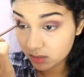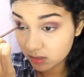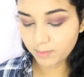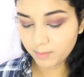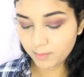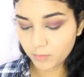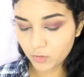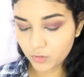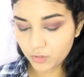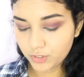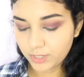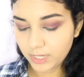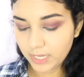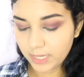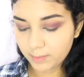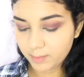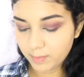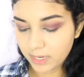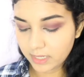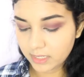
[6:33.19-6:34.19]
Now I'm going to
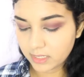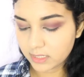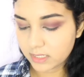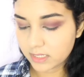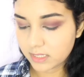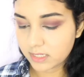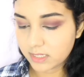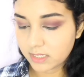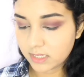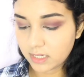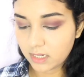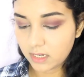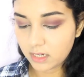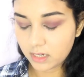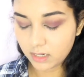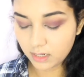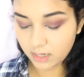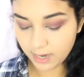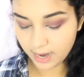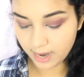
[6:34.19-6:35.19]
take my
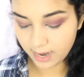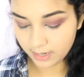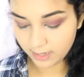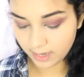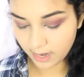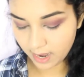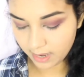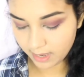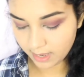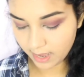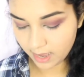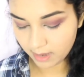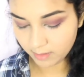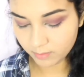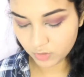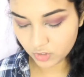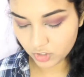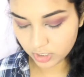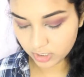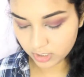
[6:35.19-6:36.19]
concealer and I
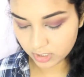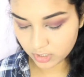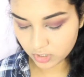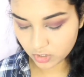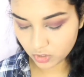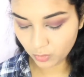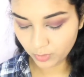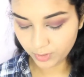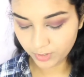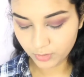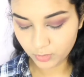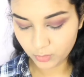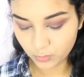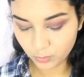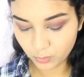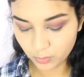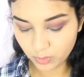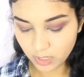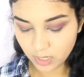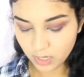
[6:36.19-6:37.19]
am just going
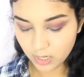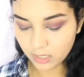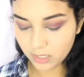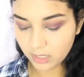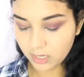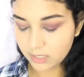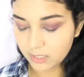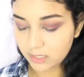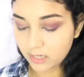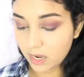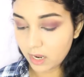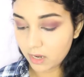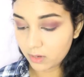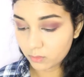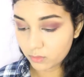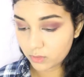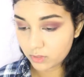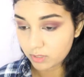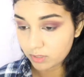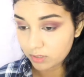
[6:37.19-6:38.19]
to cut
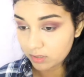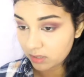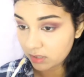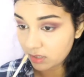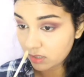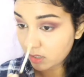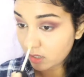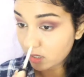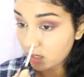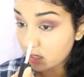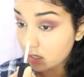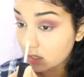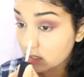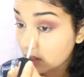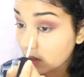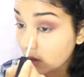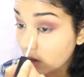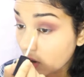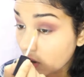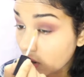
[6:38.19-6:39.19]
out the
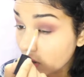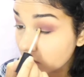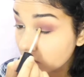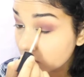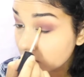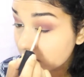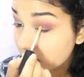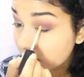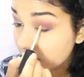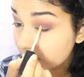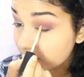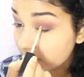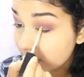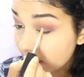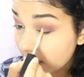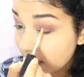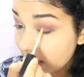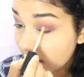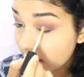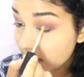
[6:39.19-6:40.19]
hollows of
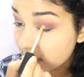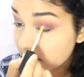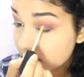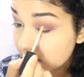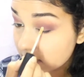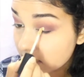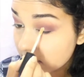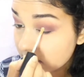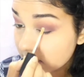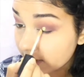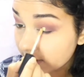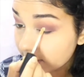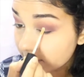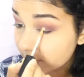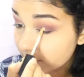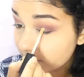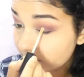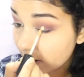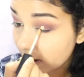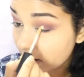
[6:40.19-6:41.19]
my eyes, the
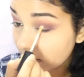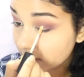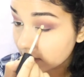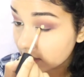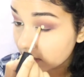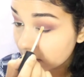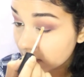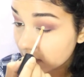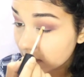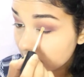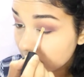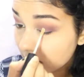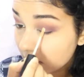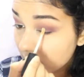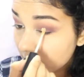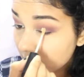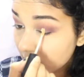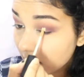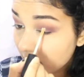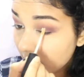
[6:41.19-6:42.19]
center part,
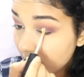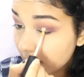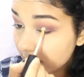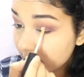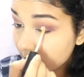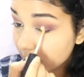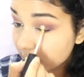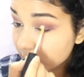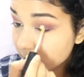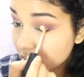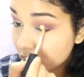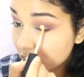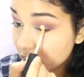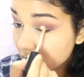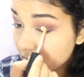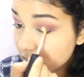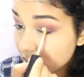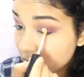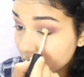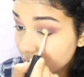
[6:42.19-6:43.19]
and I'm
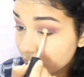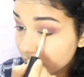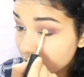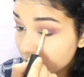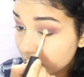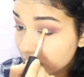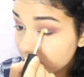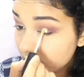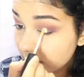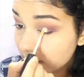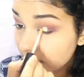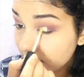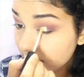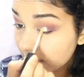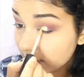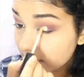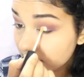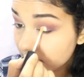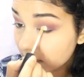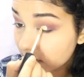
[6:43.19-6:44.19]
just going to
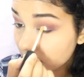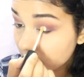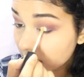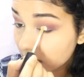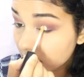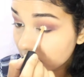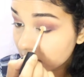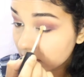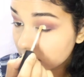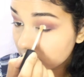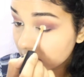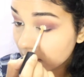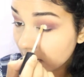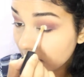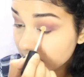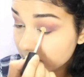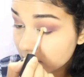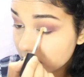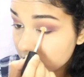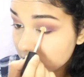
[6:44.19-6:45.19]
create
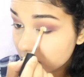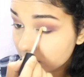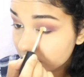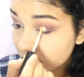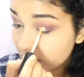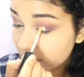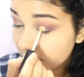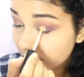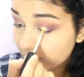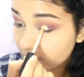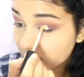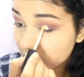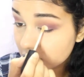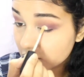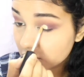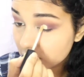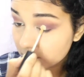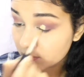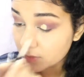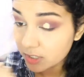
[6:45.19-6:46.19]
a give a
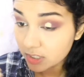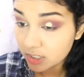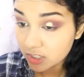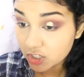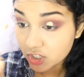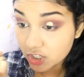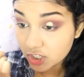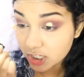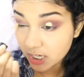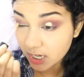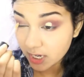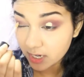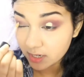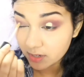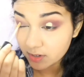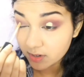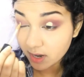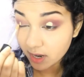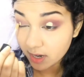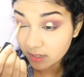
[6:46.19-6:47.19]
shimmery
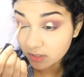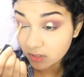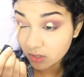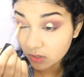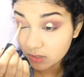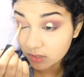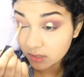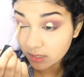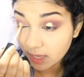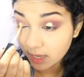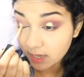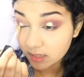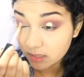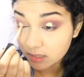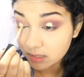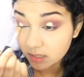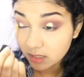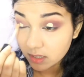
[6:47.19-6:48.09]
shade right on that